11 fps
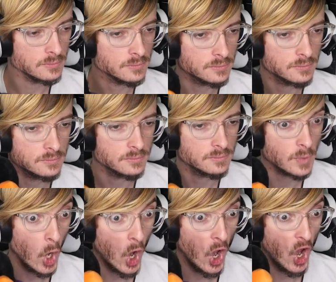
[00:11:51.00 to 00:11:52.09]
and
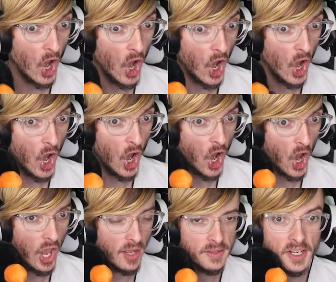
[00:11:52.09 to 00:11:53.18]
never stop dreaming of
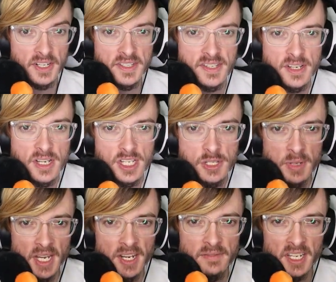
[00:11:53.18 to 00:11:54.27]
space there adventures.
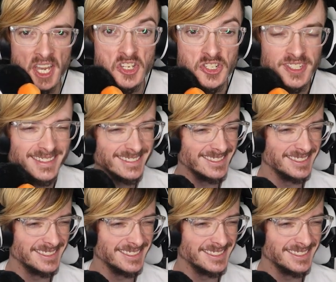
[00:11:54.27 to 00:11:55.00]
There it is. Spaghettification.